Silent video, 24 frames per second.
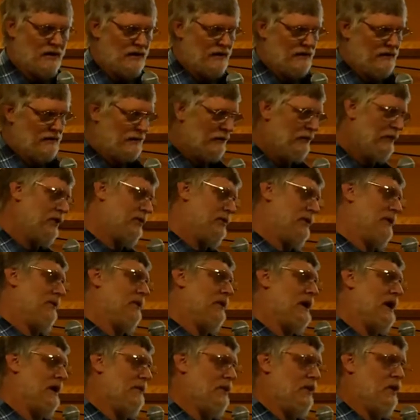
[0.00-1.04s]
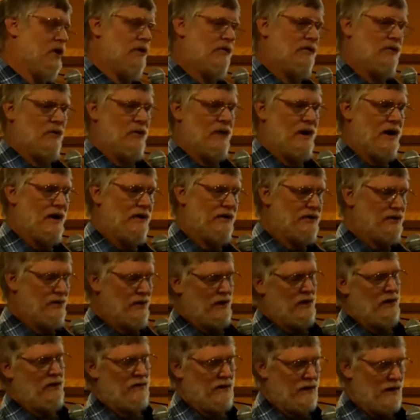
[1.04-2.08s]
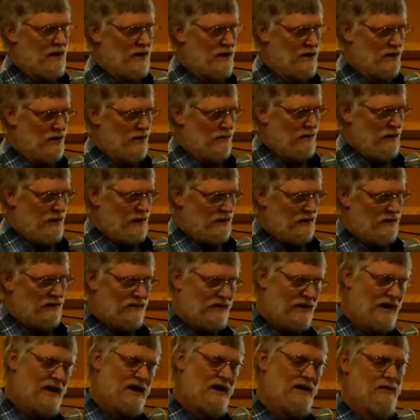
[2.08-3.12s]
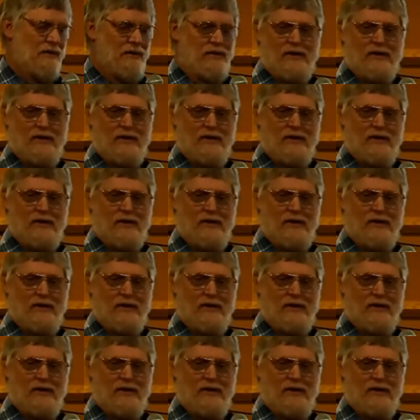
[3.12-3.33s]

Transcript: some of the people coming over wanted to recreate European society with